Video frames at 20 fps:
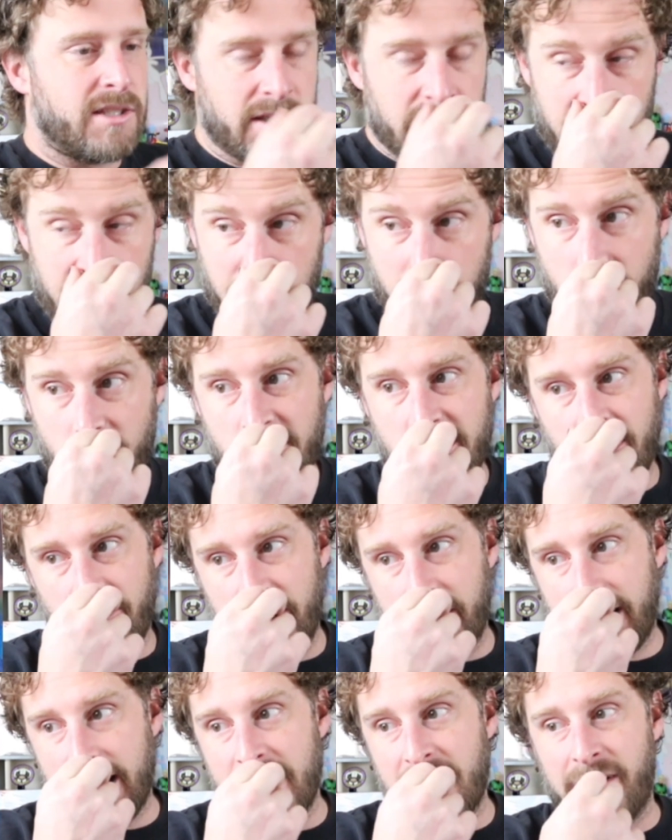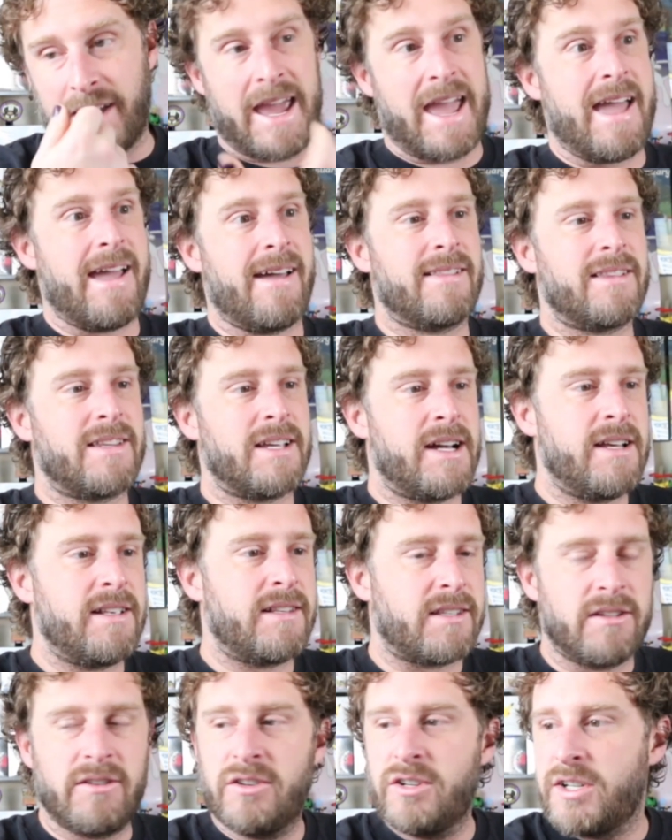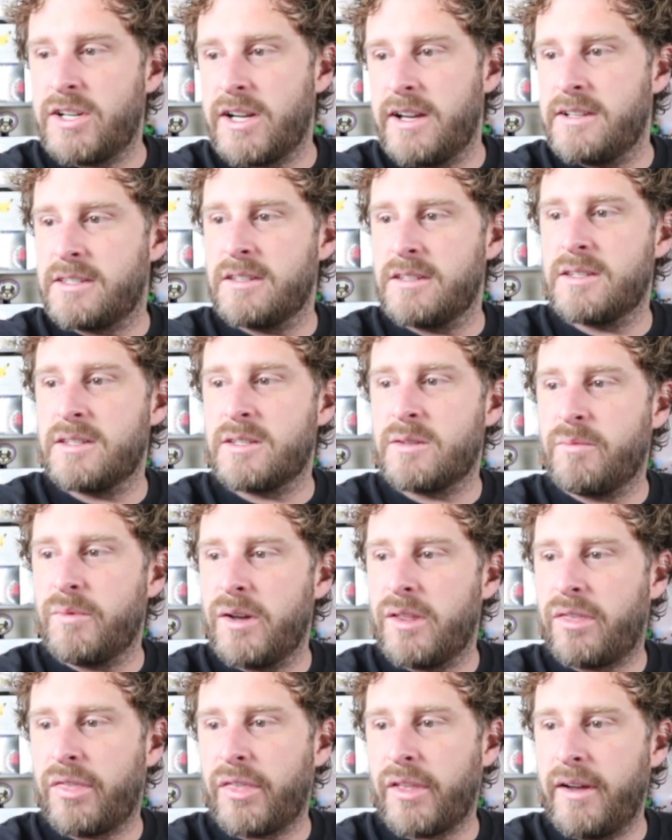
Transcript: like, well, it kind of like anti-synergizes with